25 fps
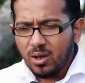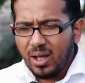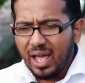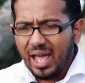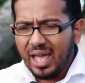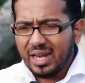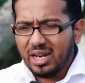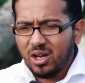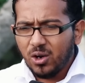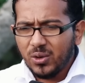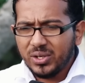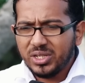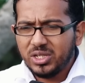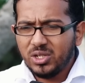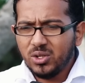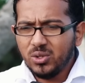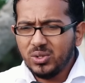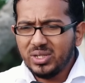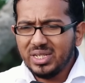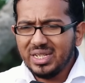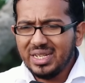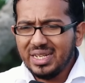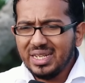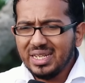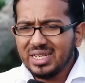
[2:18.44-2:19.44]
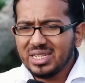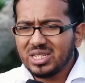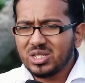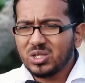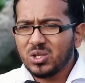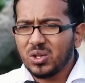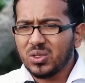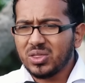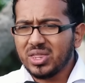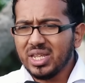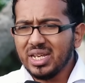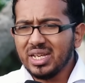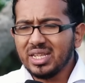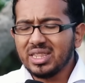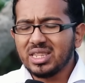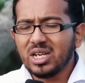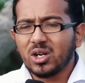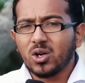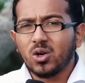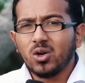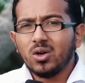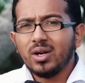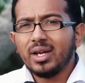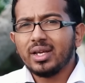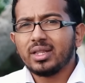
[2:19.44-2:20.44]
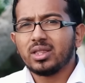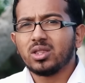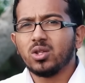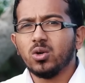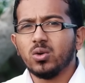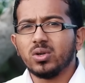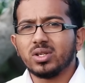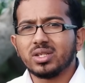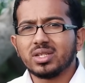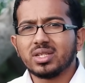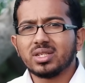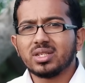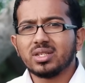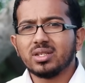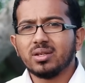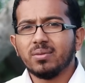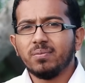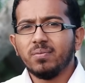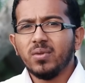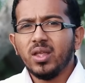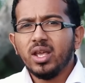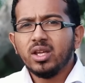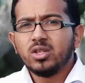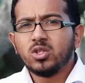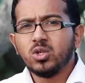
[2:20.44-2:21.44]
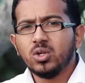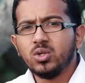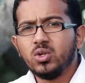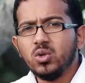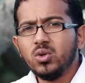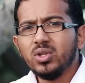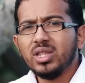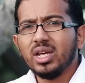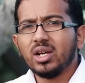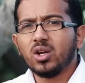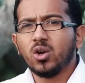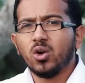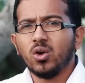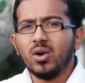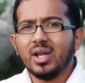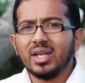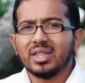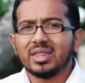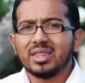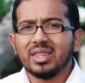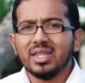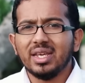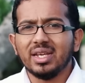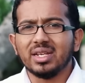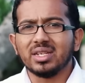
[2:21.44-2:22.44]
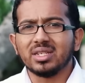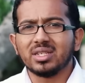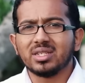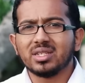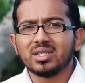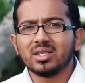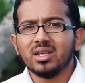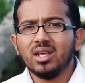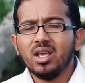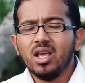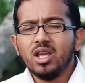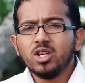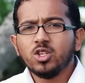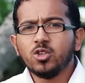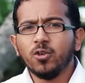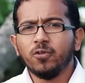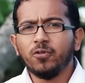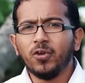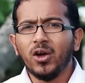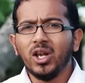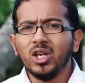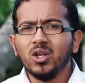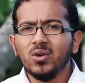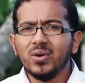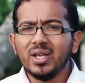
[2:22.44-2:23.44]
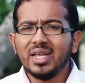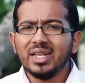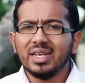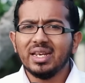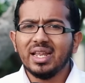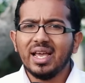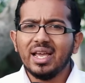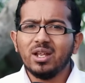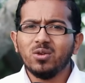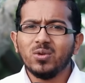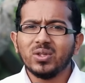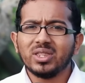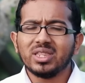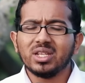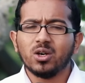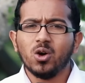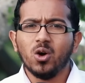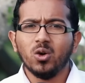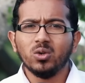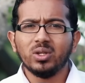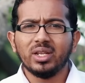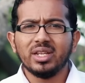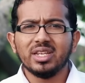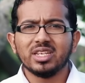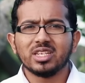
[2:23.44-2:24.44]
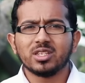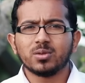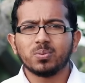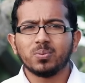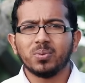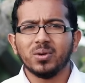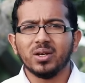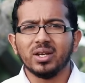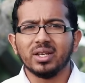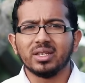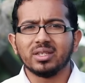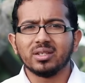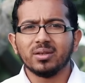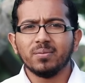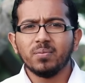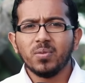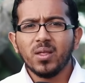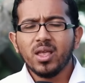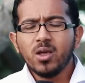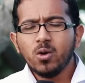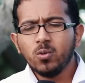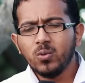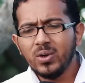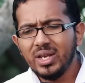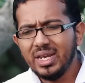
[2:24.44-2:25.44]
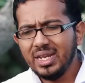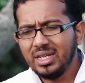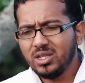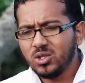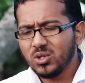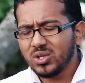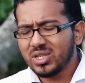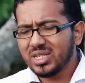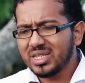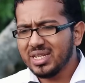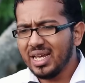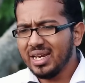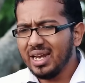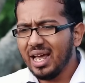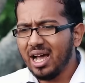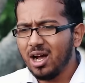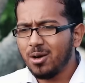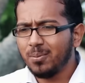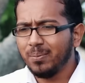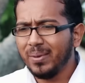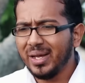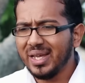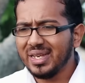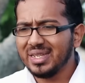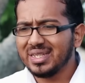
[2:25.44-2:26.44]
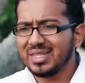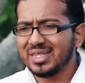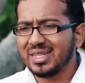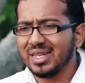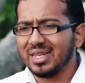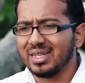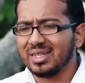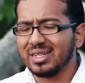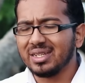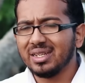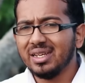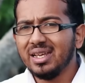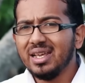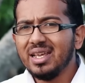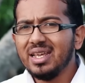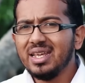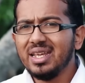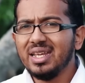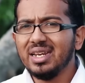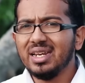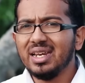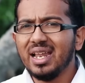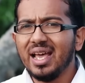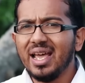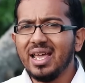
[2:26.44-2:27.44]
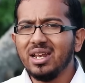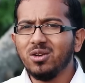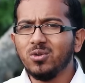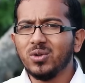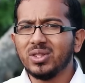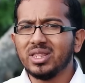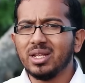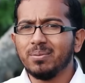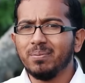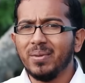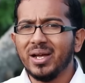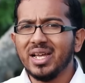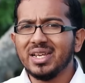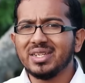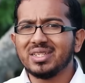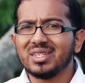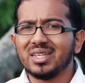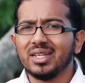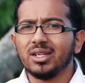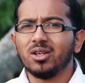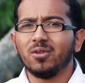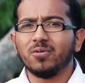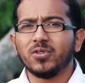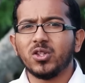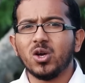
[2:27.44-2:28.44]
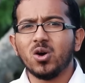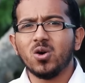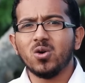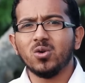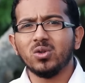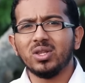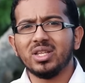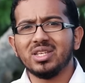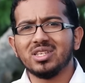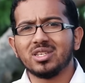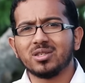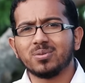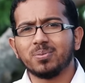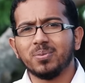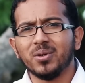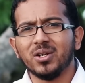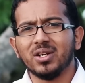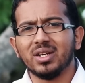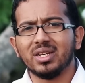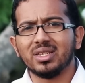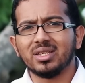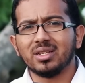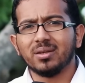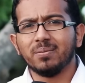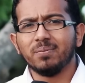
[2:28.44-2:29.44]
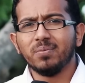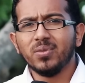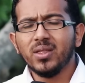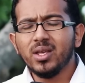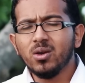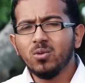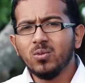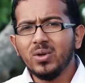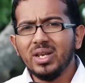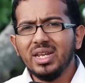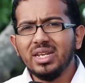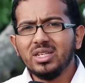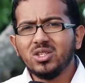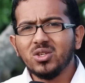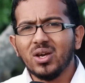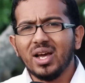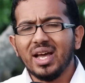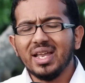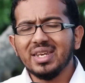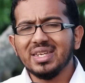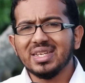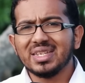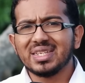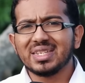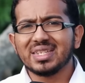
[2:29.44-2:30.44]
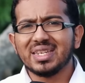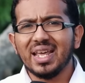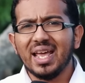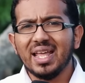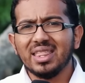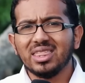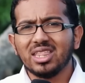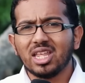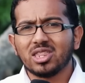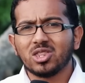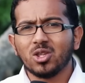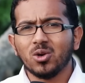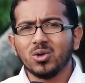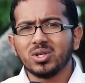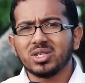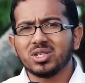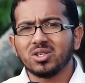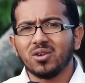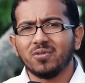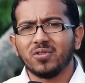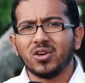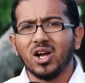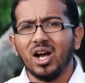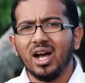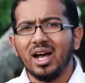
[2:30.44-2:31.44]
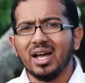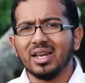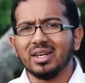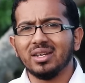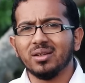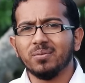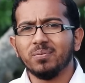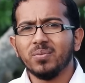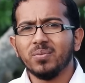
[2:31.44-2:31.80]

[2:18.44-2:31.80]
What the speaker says: And our duty is to think the correct thoughts, to do the correct things, to follow in line with the Holy Spirit. We need to set our mindset in line with the mindset of the Holy Spirit. We need to understand the thoughts of God.